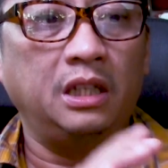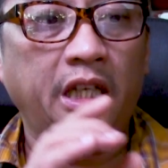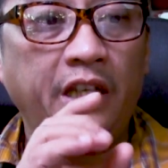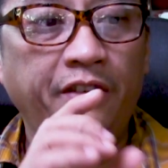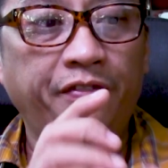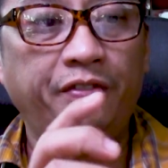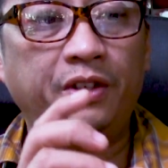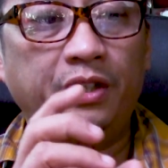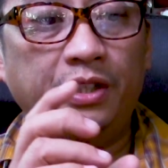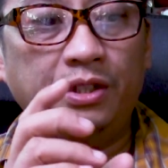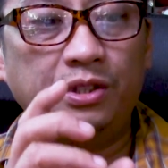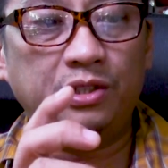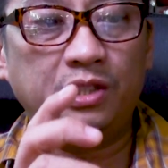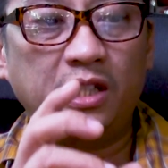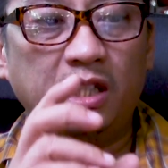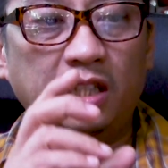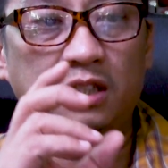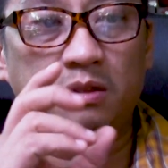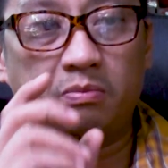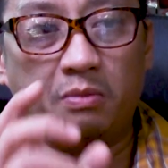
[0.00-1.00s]
if you're
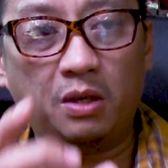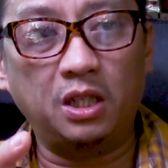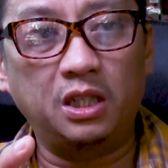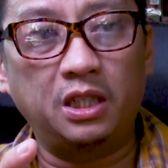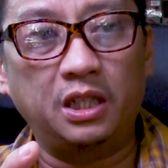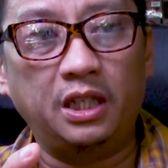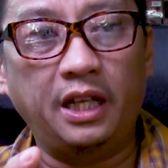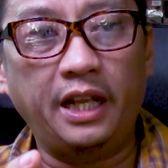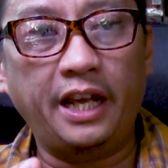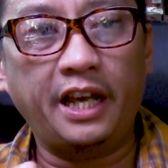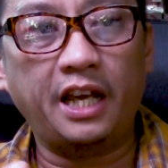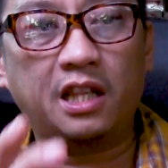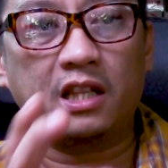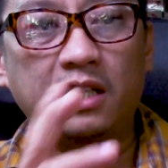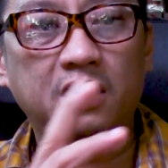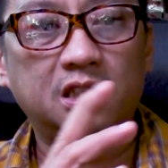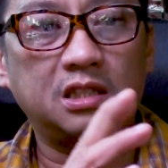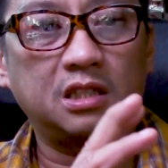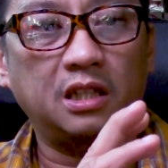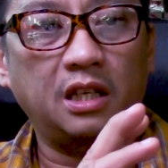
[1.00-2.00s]
using smaller
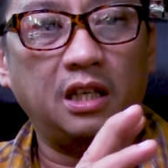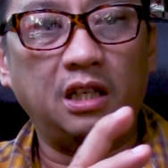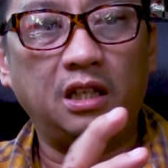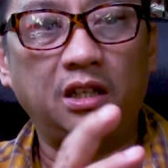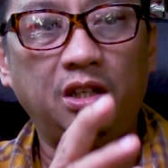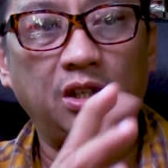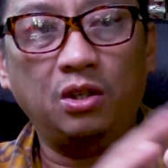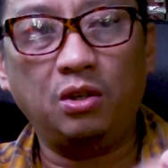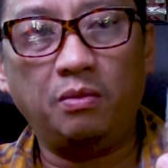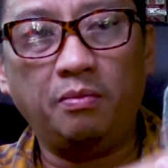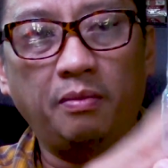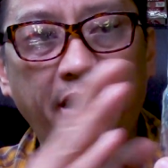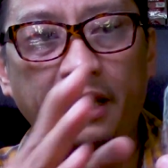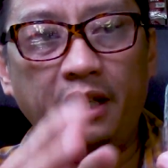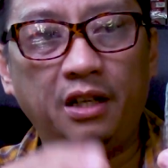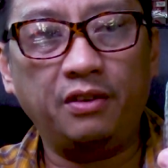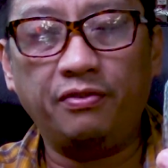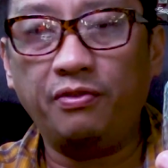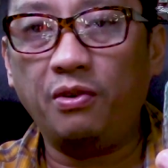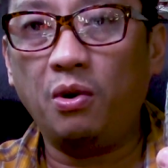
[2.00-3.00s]
lengths and you don't
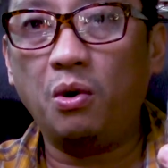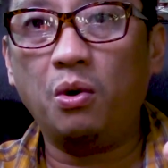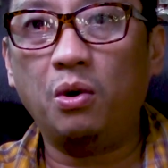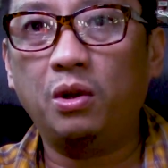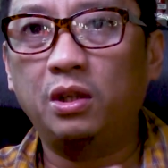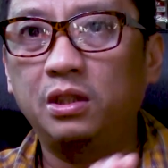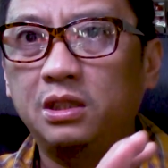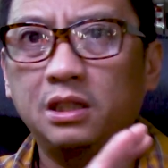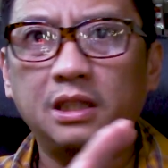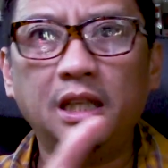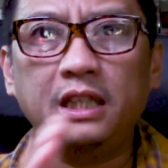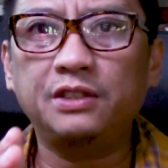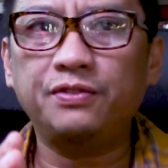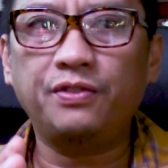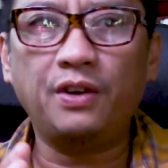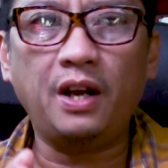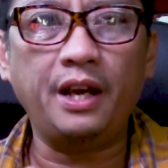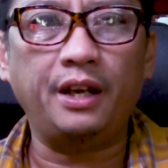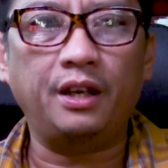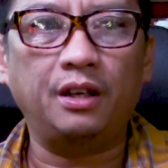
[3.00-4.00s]
mind the folds, that's
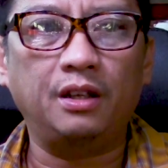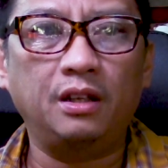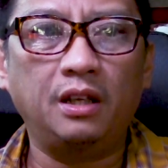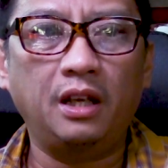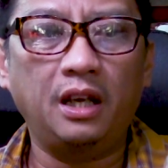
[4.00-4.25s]
fine.